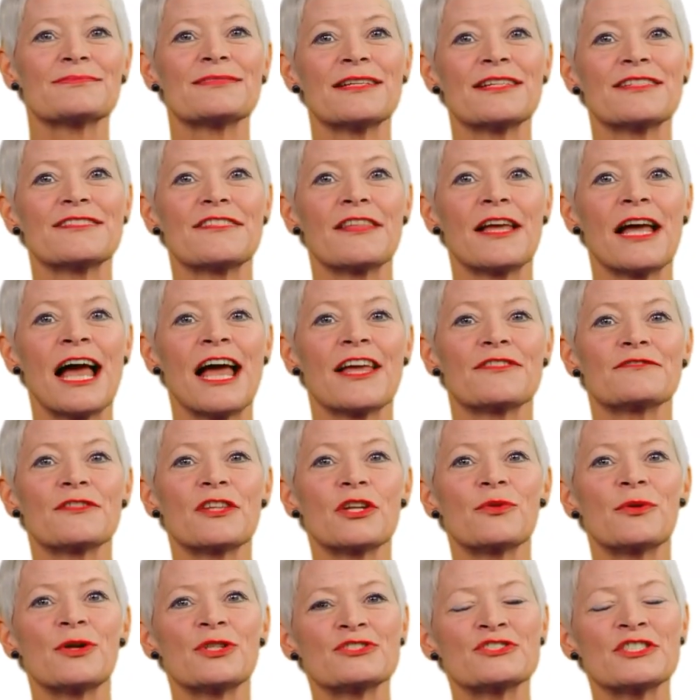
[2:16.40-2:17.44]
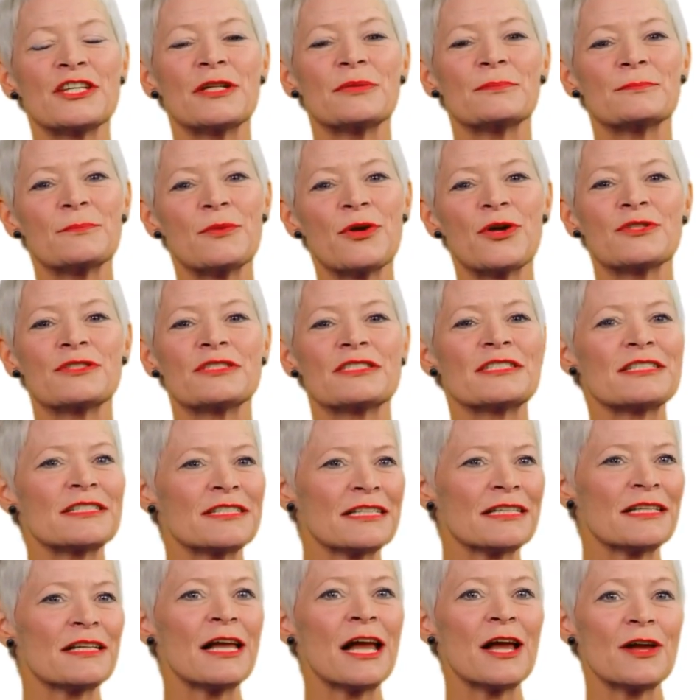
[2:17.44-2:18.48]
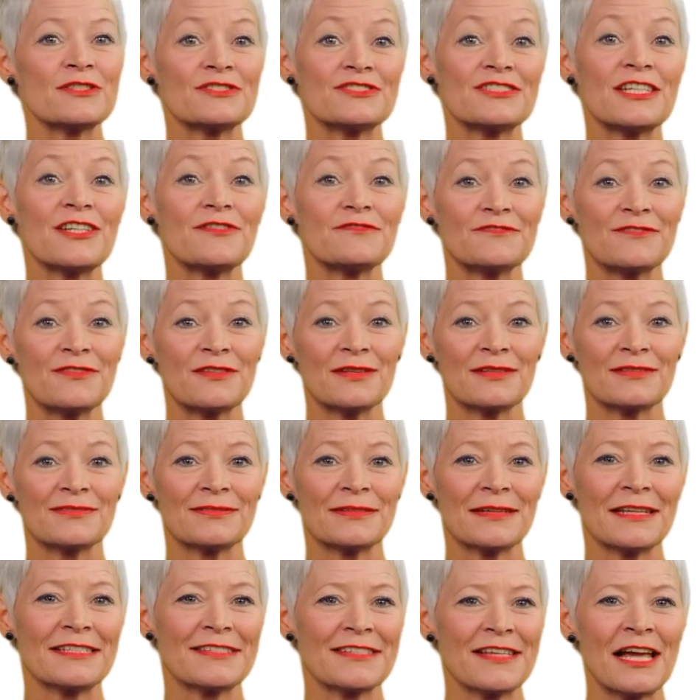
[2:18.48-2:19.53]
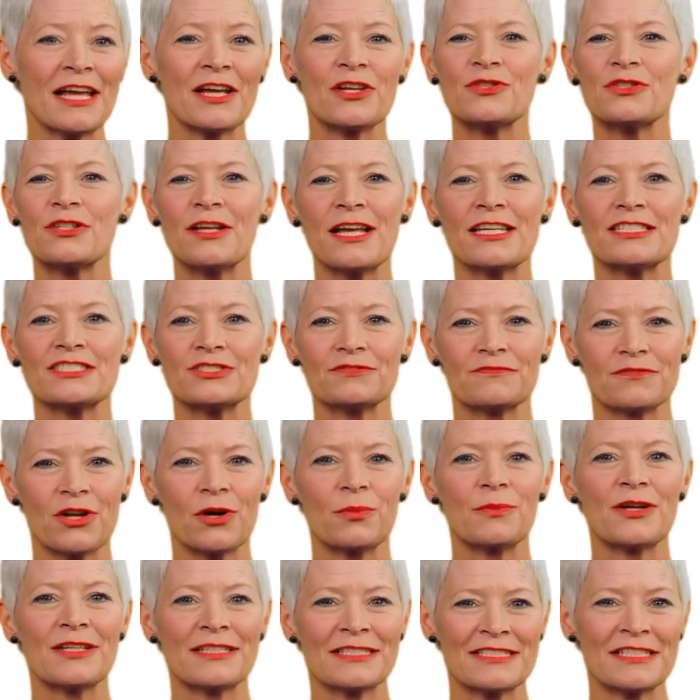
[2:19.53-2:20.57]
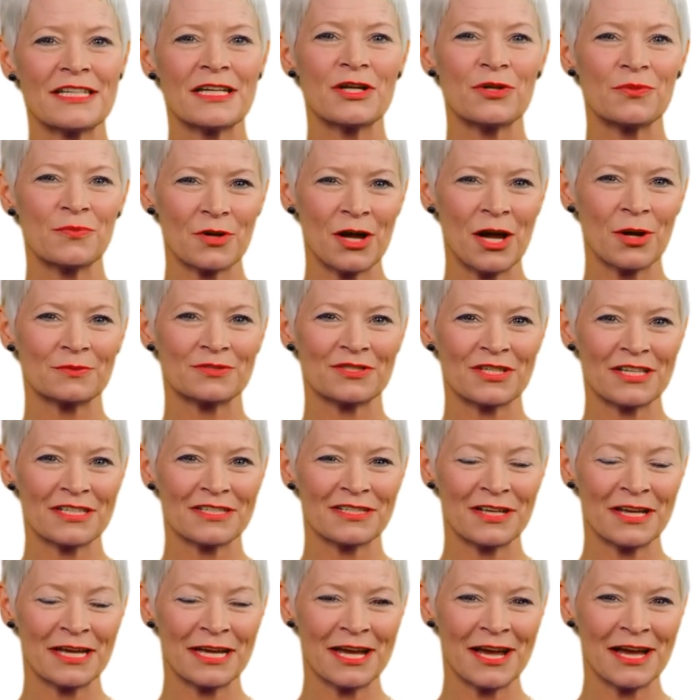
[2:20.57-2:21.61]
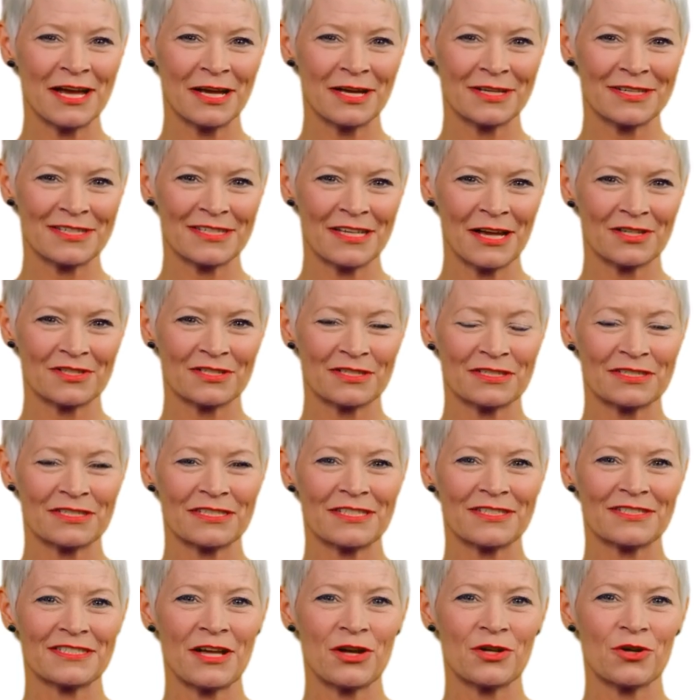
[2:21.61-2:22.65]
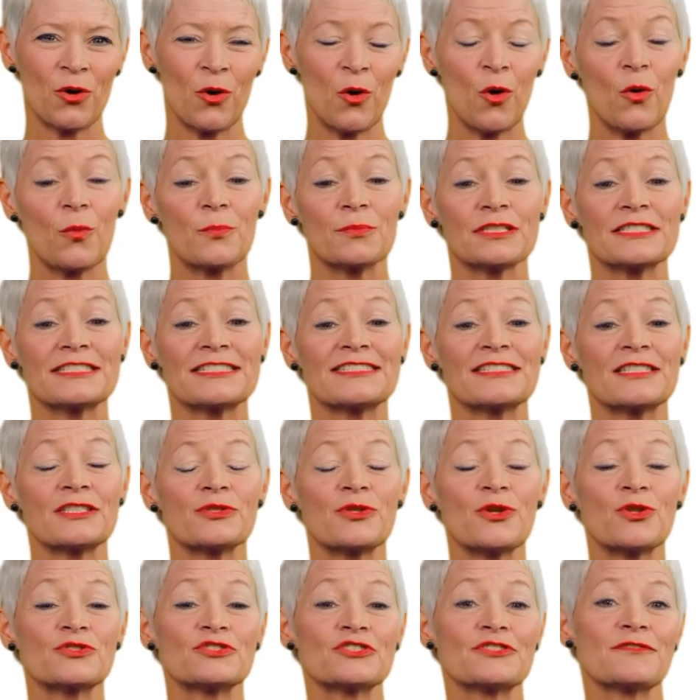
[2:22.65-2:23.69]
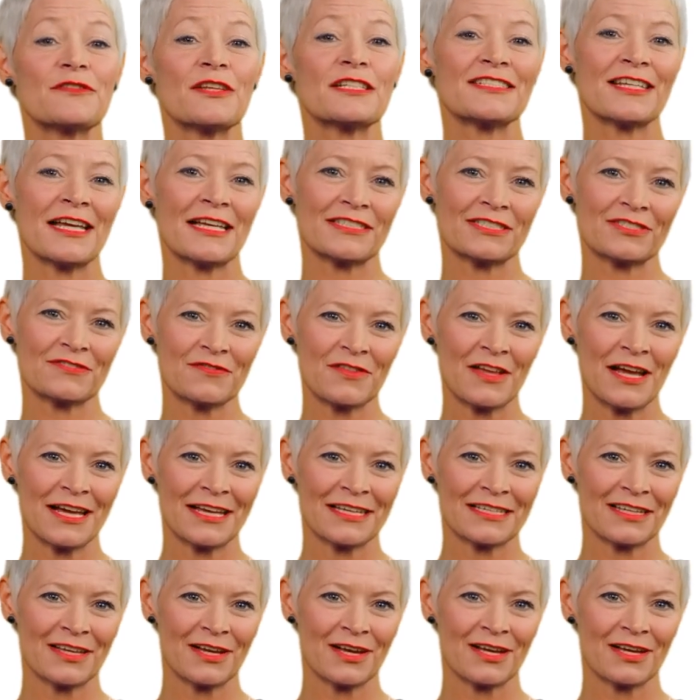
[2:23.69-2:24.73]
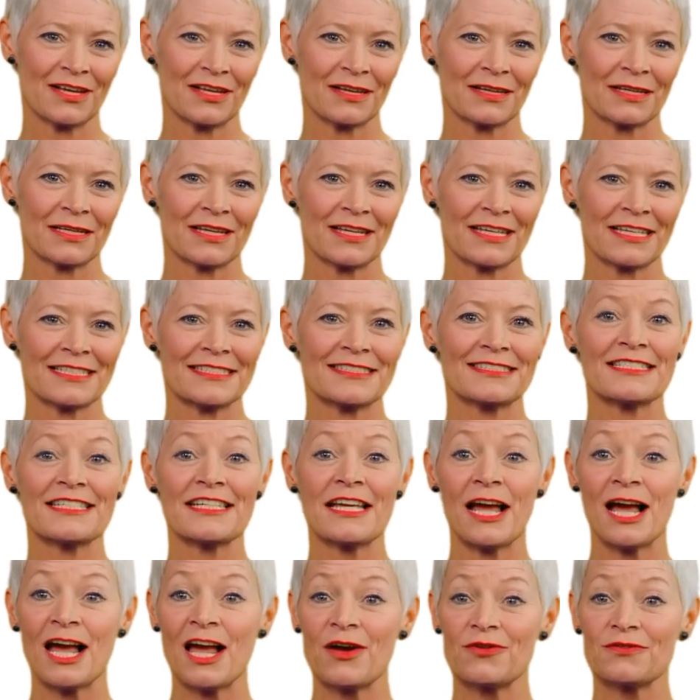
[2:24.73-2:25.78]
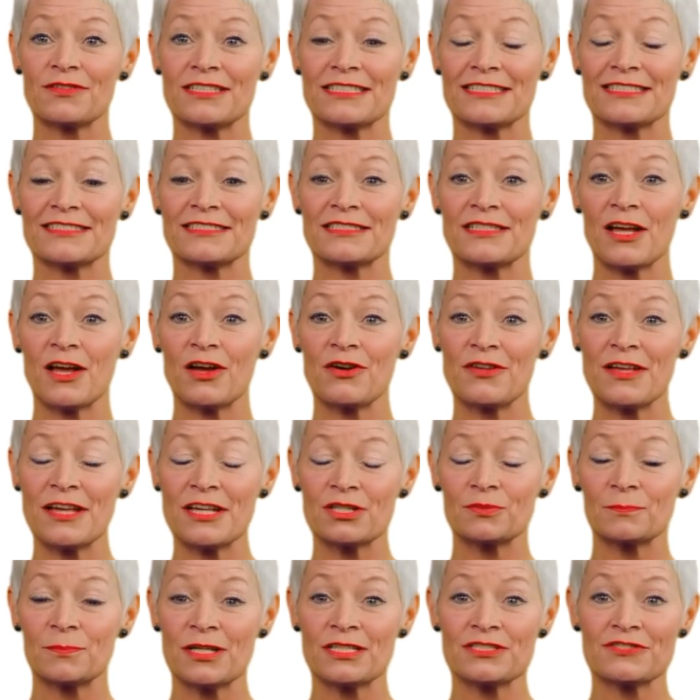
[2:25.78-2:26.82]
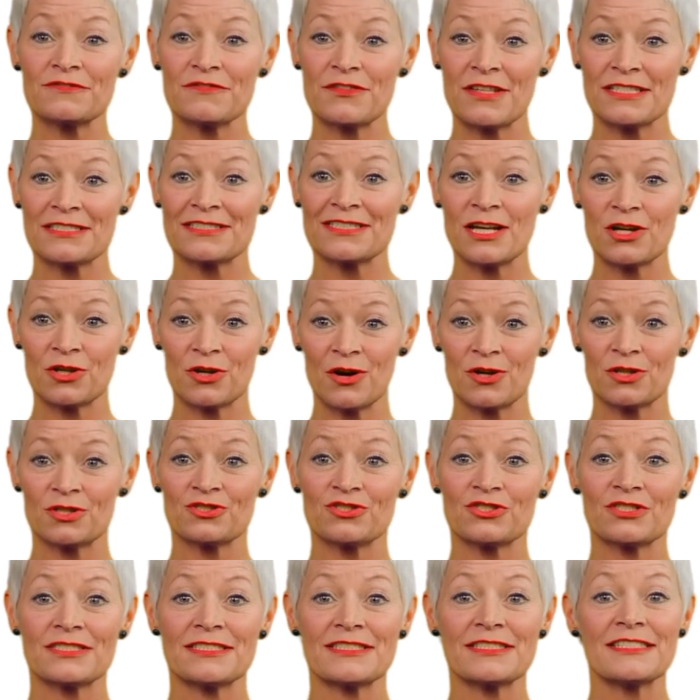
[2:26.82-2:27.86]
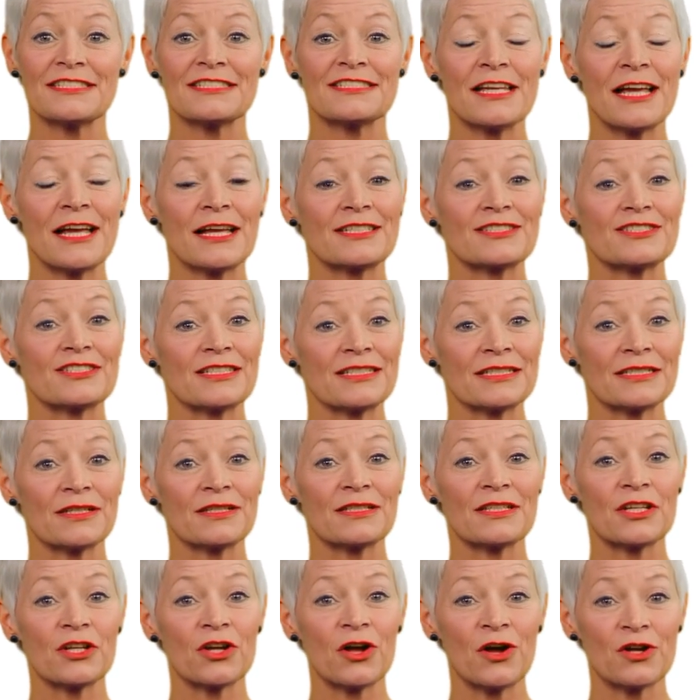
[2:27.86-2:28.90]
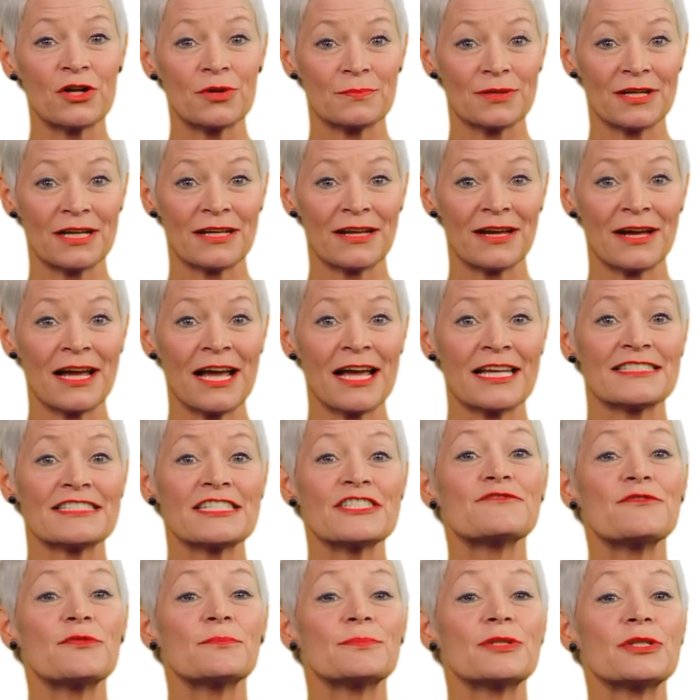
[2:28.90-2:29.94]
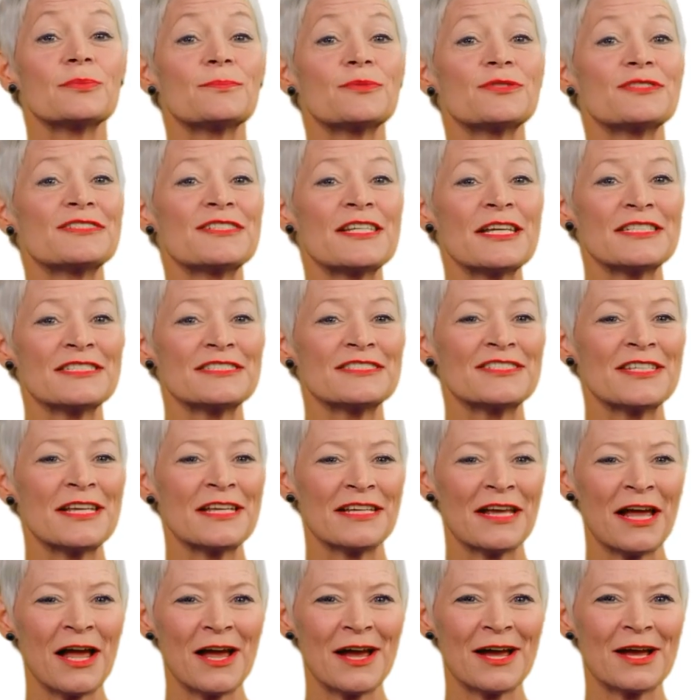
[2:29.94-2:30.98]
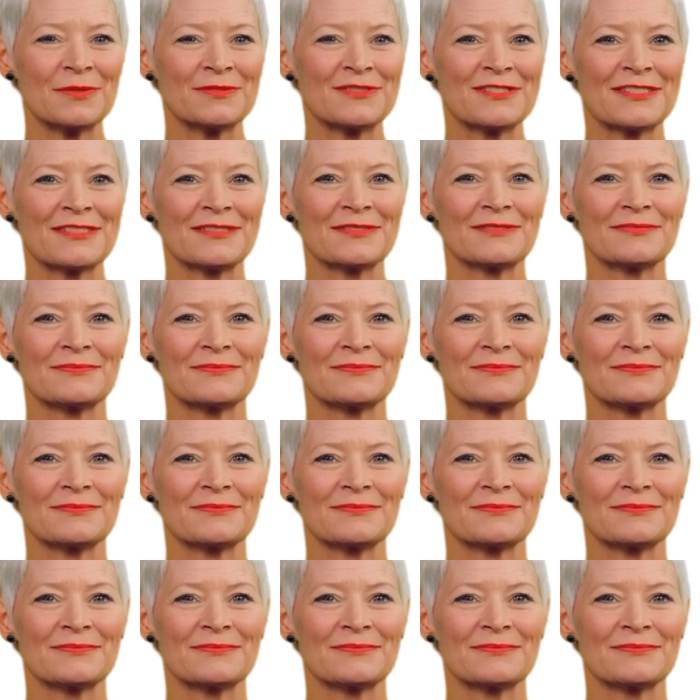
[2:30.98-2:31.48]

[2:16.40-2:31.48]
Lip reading: For every quadrant, build a unique narrative. Think creatively while staying grounded in uncertainties and/or weak signals you've identified. Consider how these scenarios might affect technology, society, the economy, and even people's day-to-day lives.